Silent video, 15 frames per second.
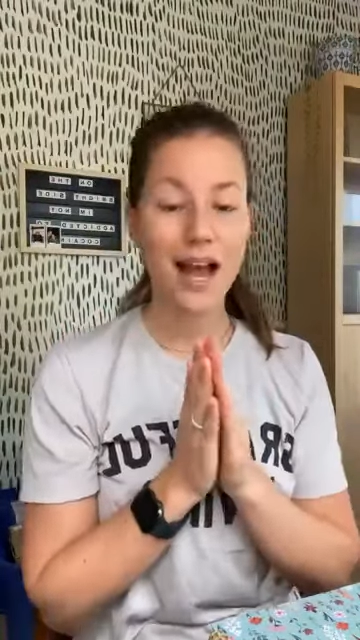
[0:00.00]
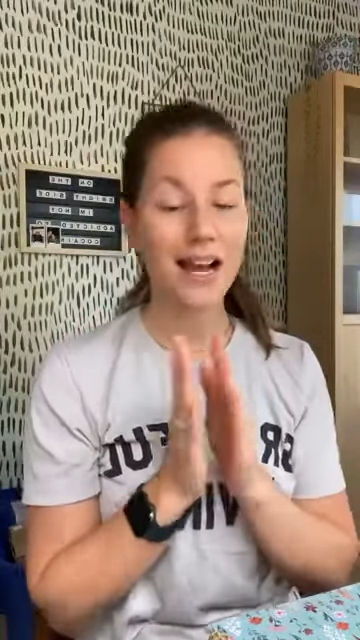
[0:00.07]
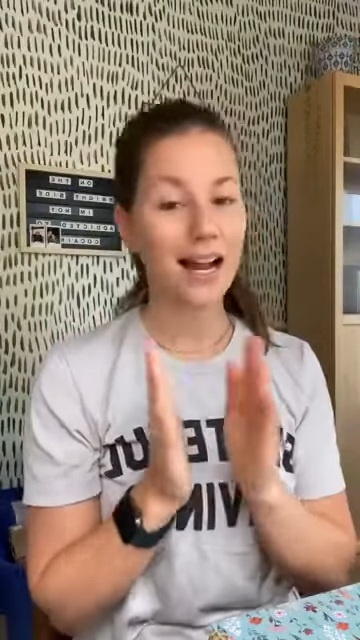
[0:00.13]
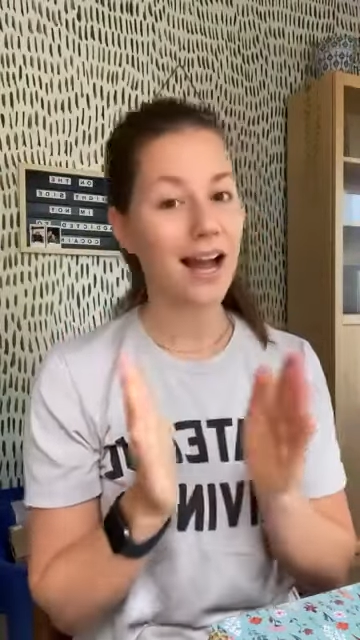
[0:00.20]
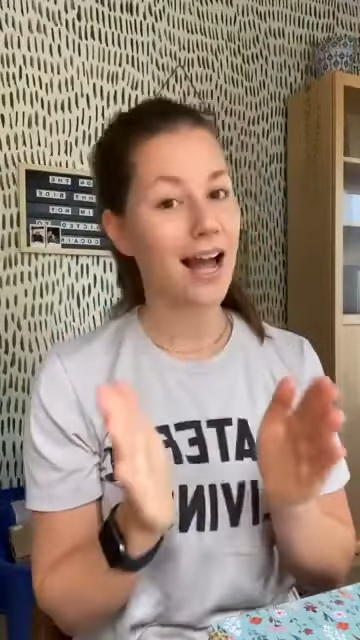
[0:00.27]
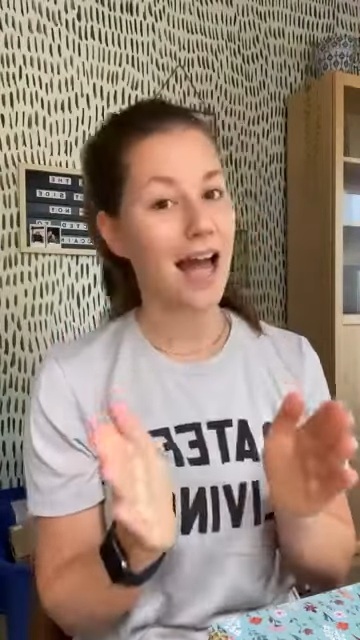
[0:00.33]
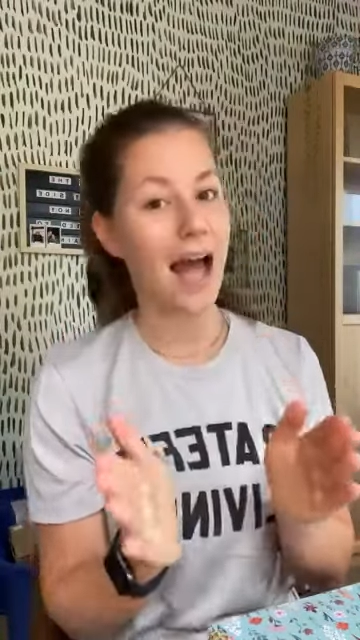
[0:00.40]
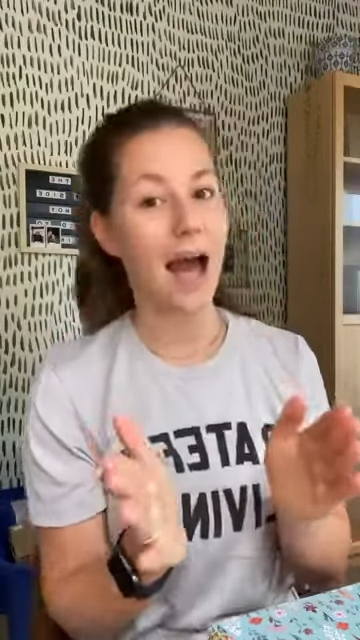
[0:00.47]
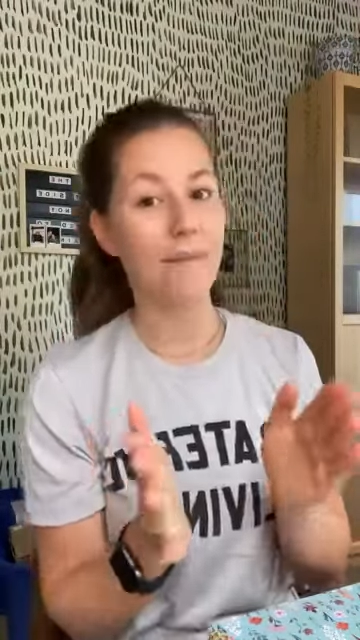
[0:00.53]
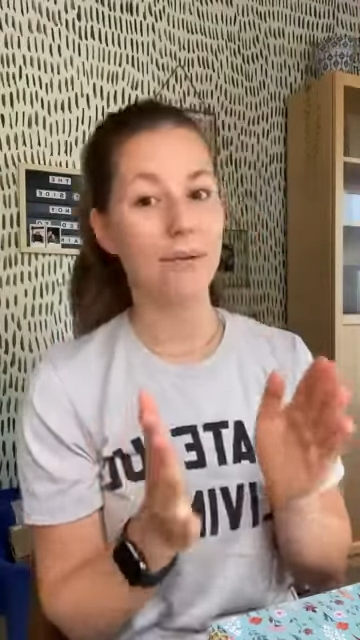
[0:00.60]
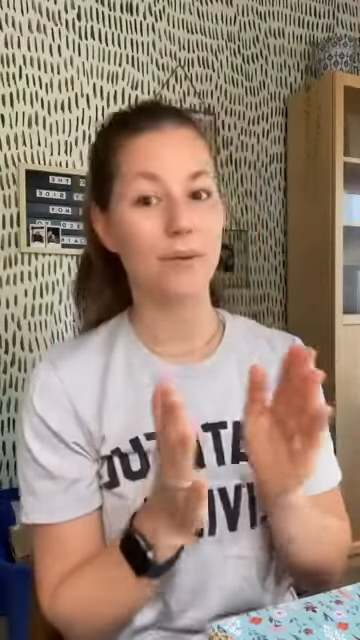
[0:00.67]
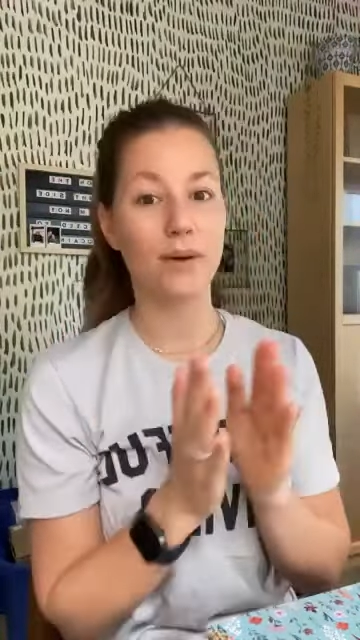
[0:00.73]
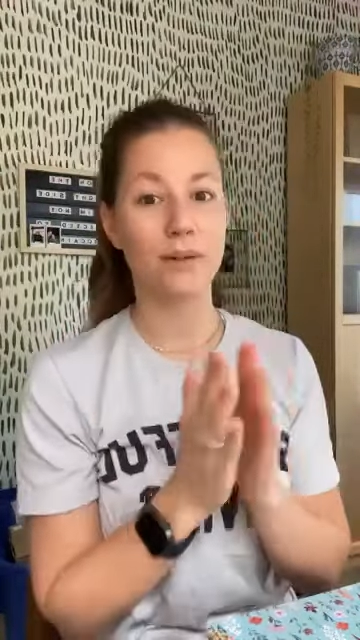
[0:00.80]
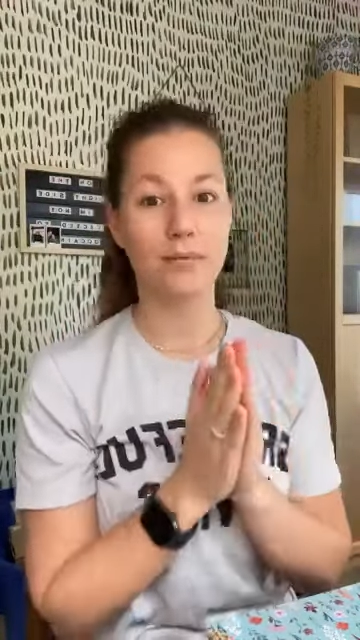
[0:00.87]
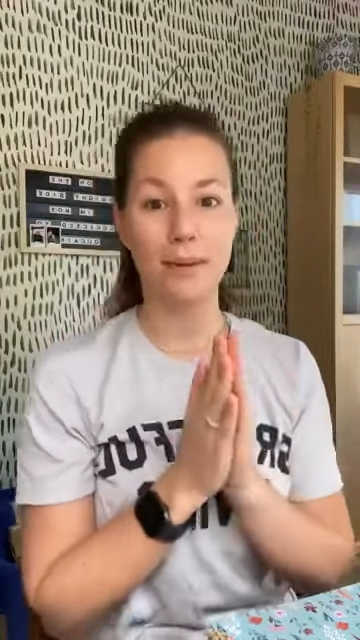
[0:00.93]
I got
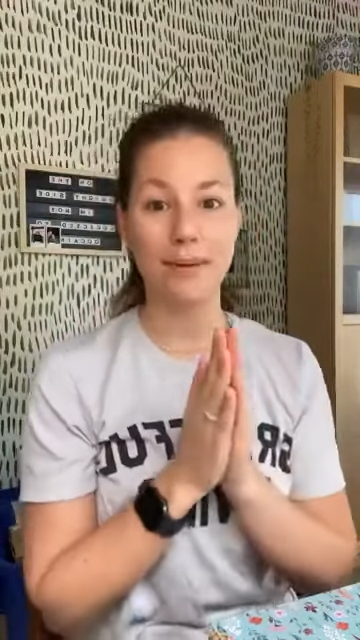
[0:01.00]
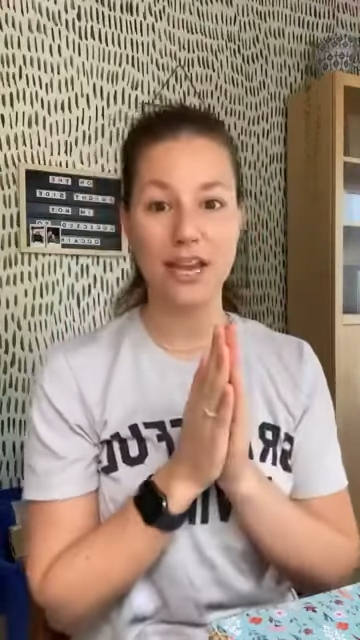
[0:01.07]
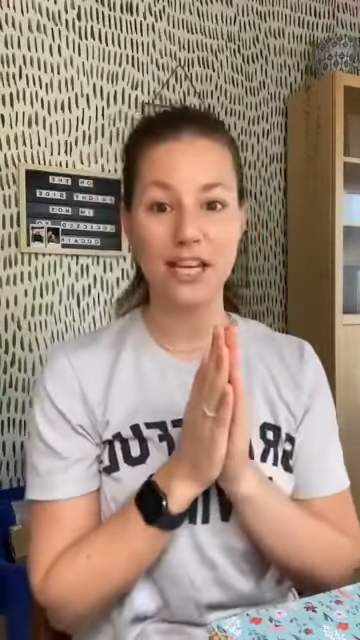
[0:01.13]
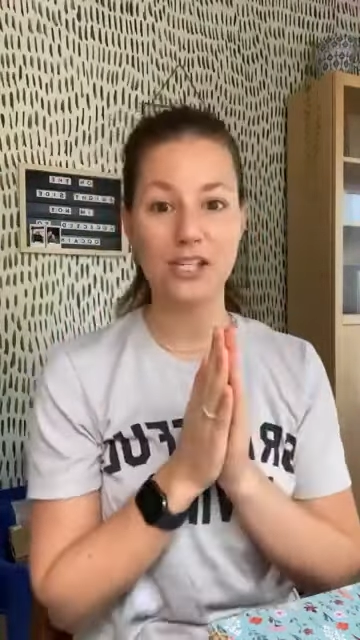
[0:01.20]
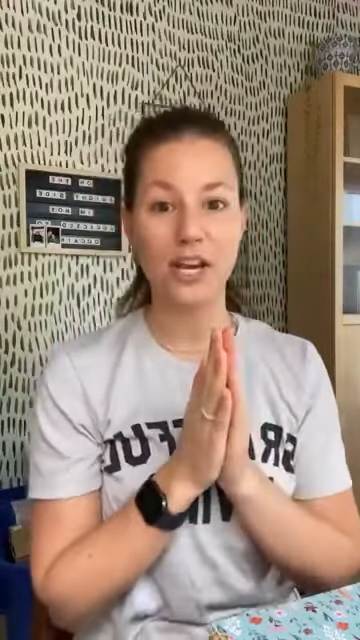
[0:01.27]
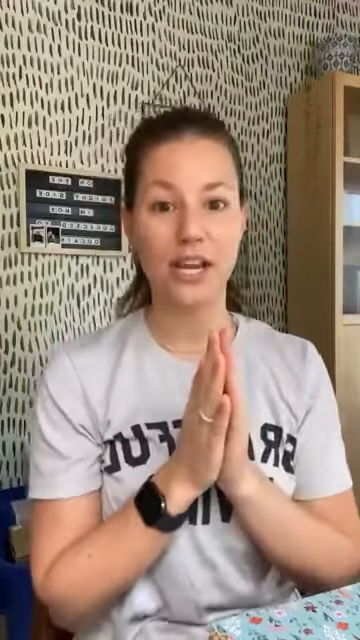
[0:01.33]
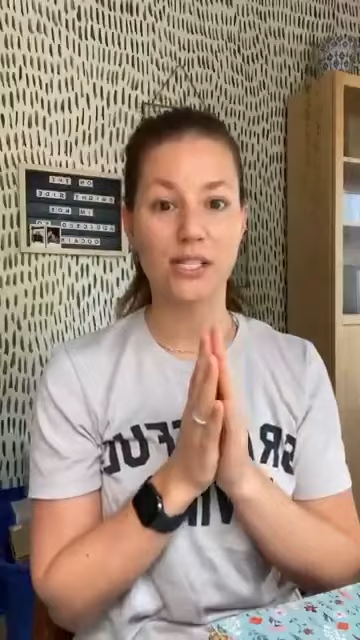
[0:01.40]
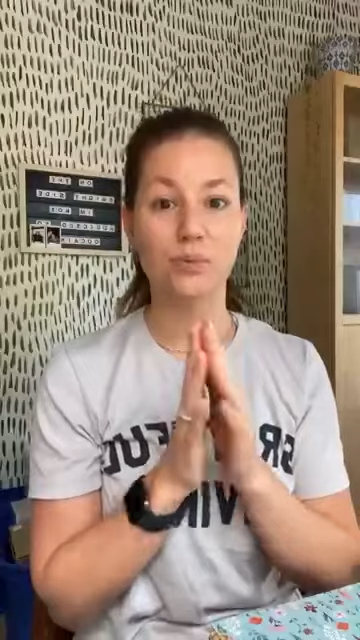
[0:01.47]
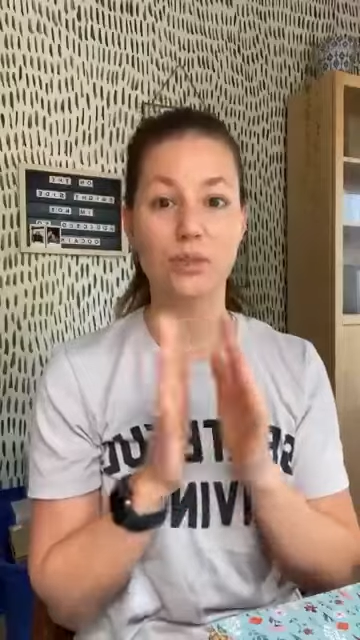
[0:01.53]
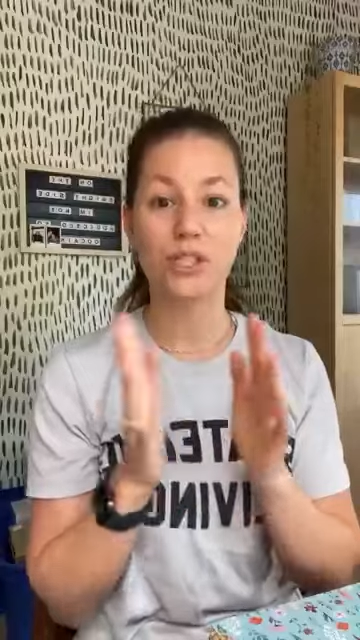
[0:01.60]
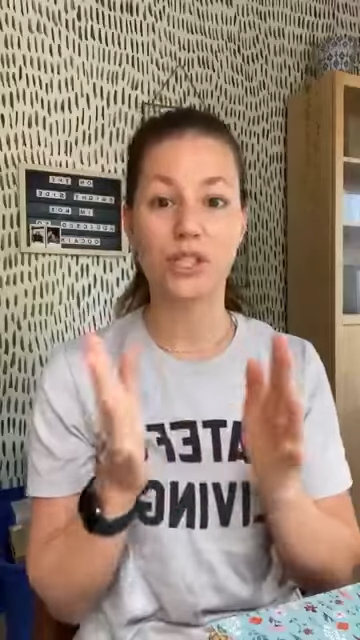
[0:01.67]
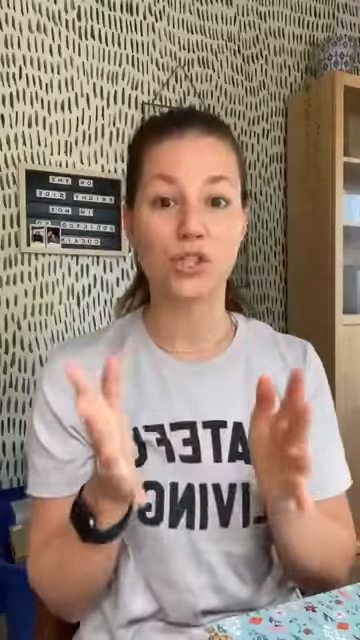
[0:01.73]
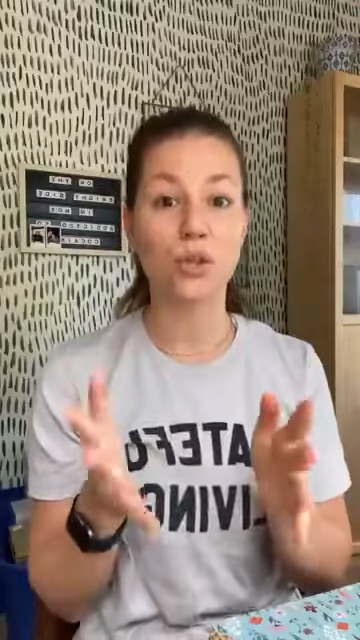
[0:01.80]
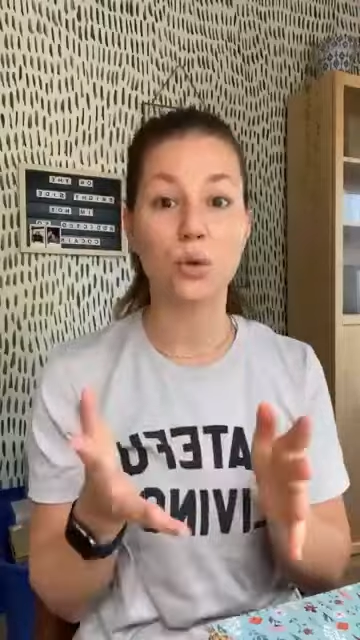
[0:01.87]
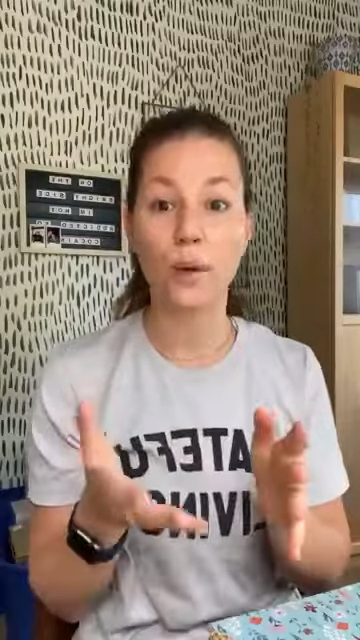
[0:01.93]
happy with my paychecks,
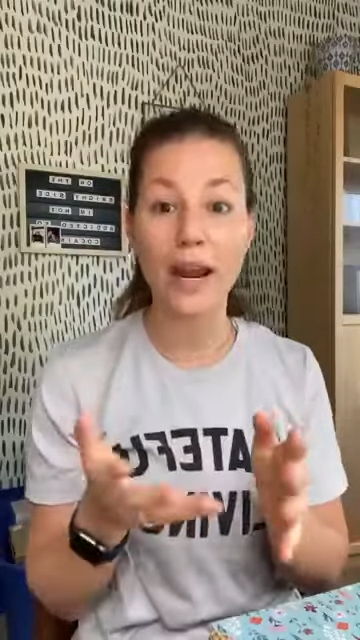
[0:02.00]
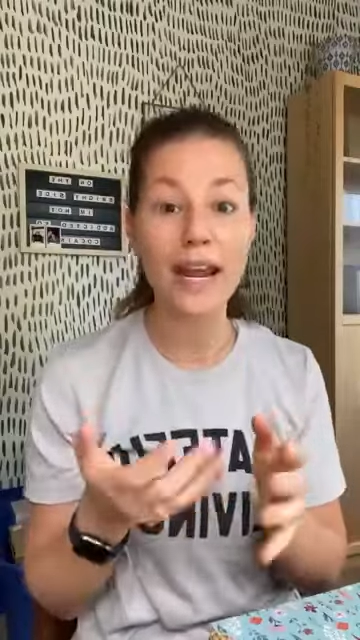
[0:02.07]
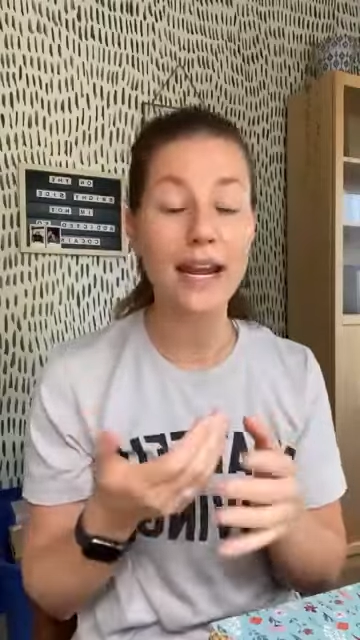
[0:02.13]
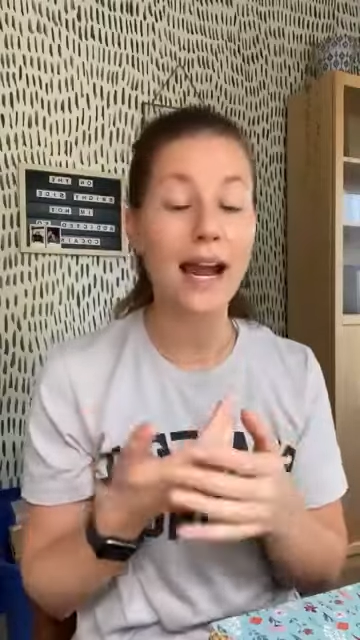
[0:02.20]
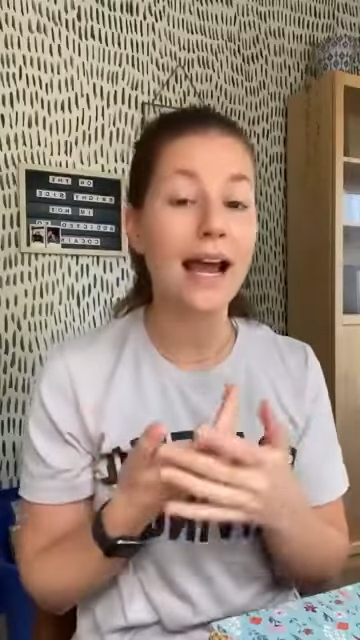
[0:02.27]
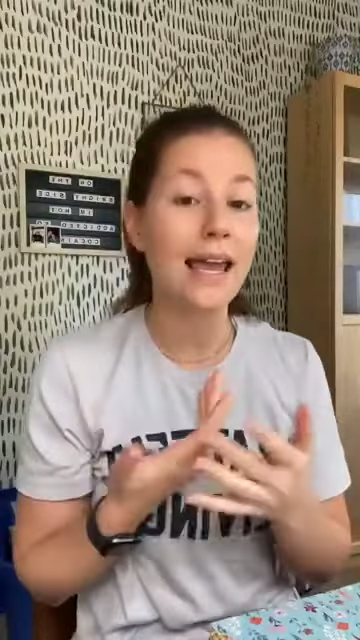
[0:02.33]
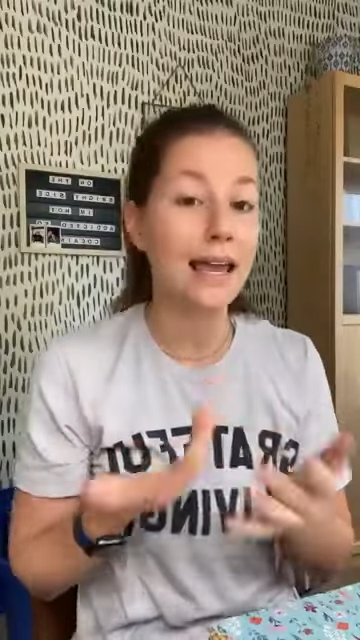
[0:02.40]
which is great.